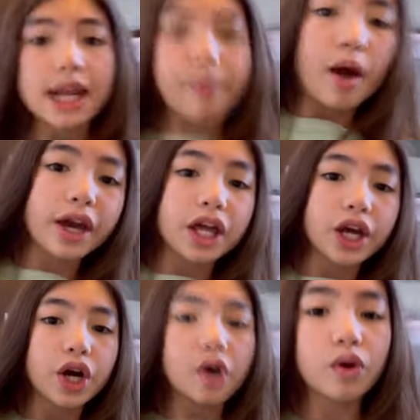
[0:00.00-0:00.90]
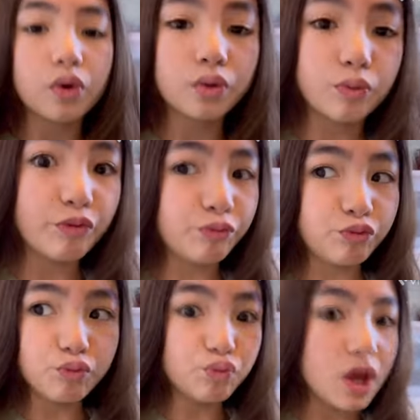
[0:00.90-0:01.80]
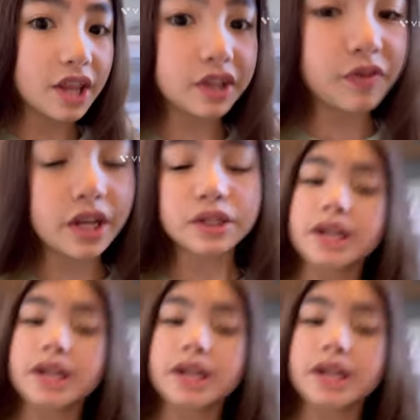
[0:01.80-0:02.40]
I'm probably gonna go edit this video, so